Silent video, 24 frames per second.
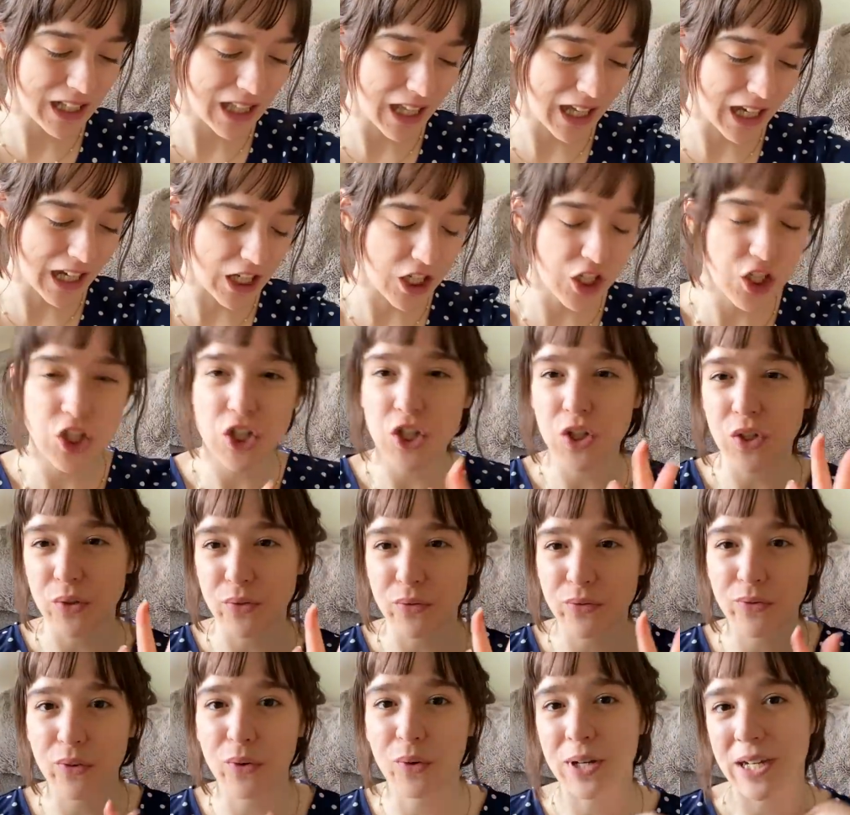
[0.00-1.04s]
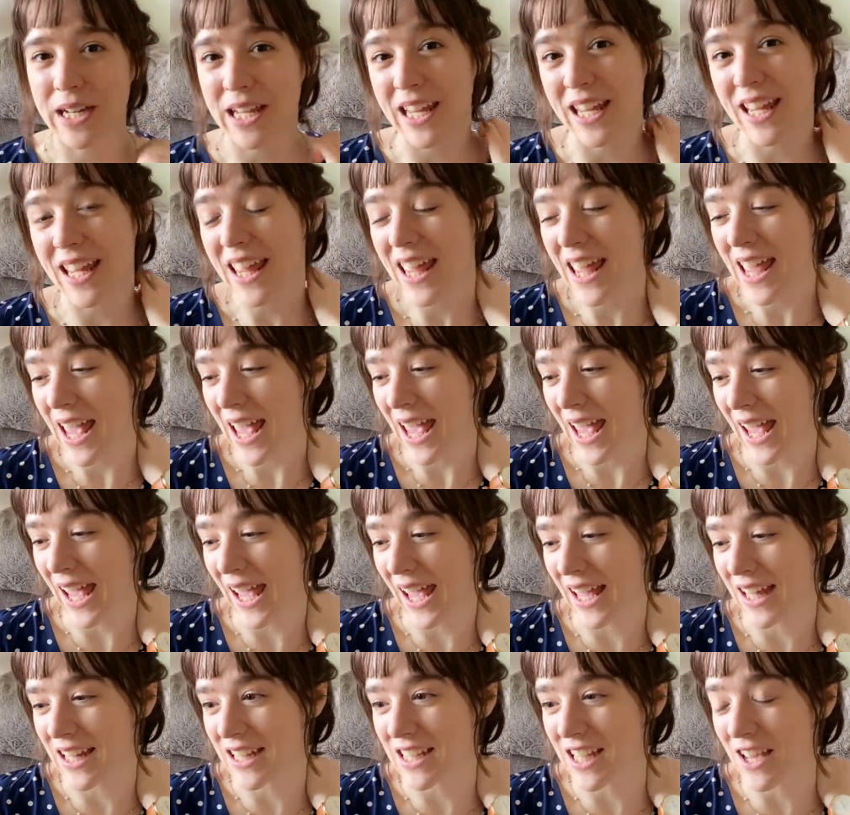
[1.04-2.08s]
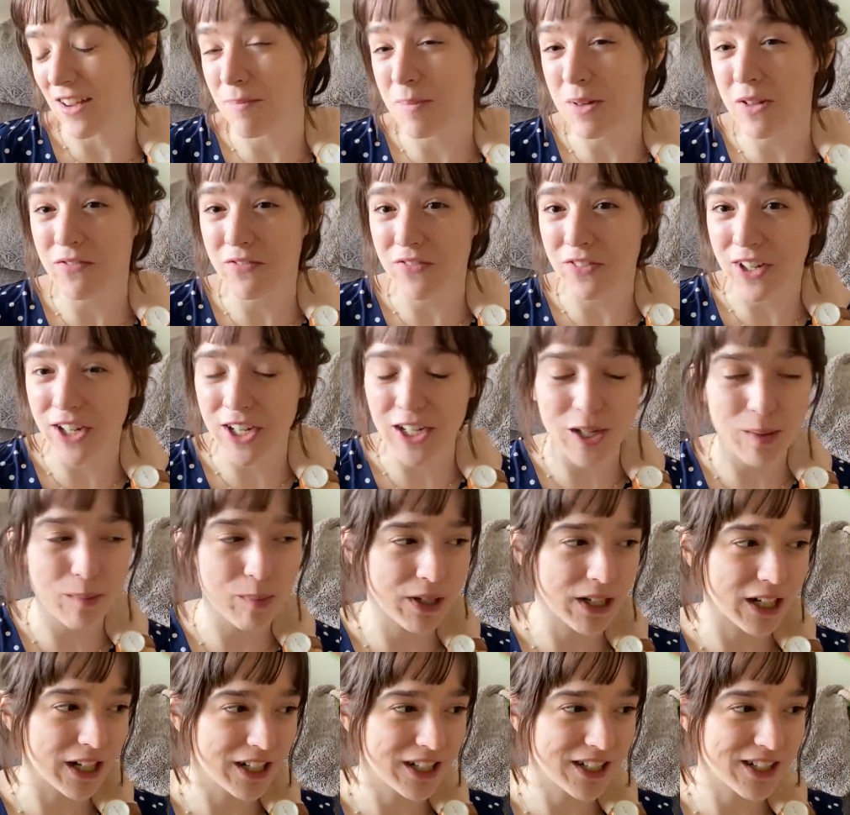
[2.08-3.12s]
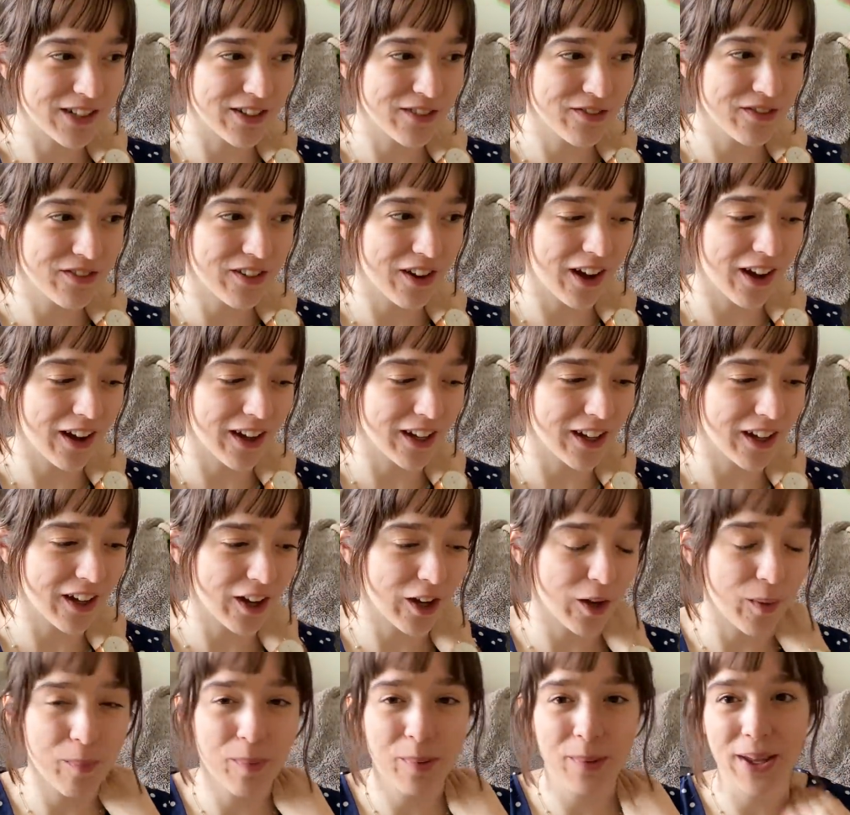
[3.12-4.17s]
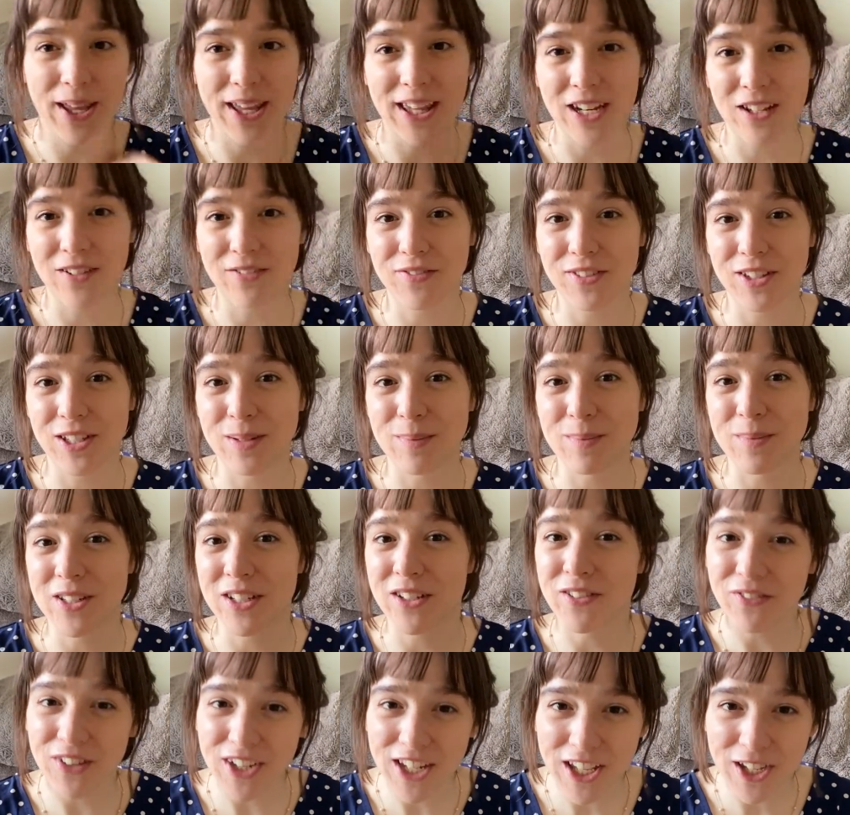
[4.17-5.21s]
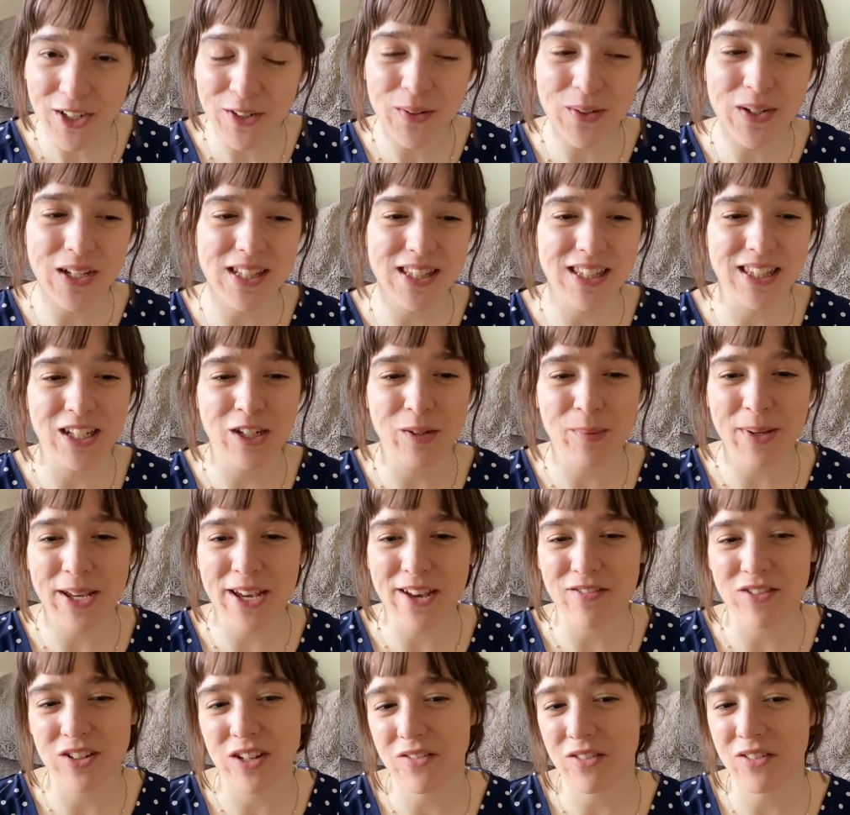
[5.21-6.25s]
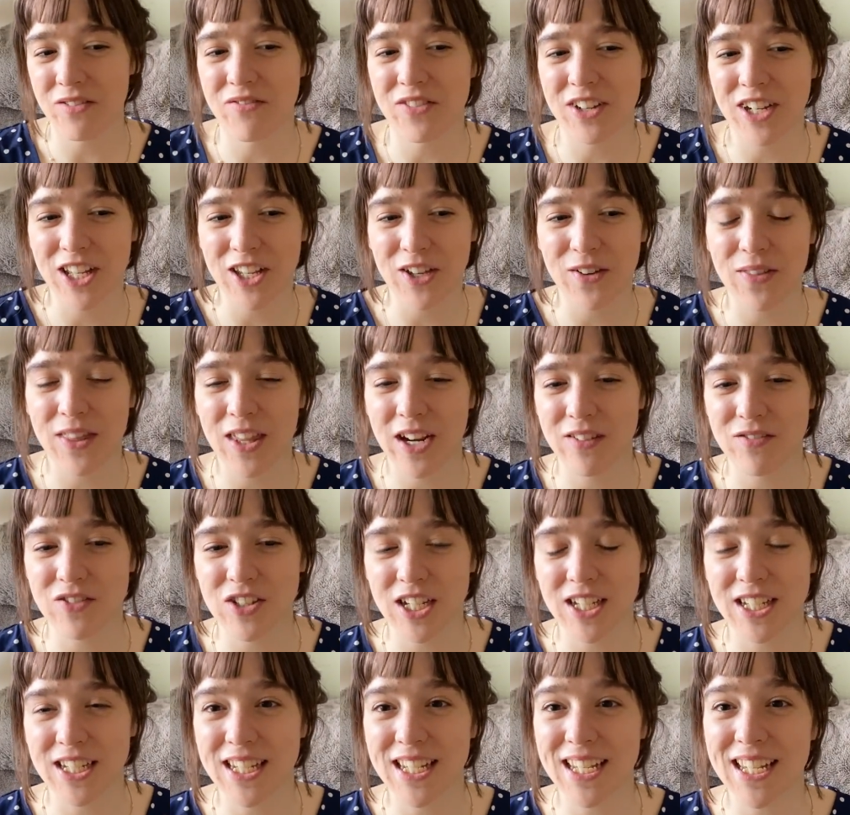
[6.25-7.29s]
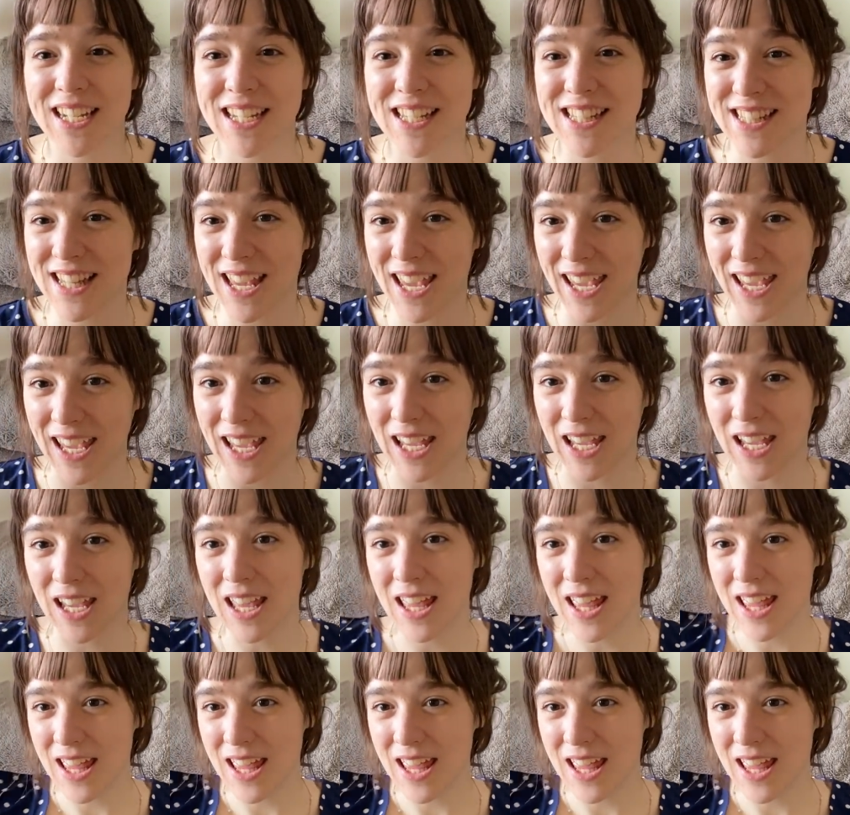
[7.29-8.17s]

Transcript: like 2.40 and I've been very productive. I got up and I filmed a video. It's a little bit of a different video than I've done. It is a,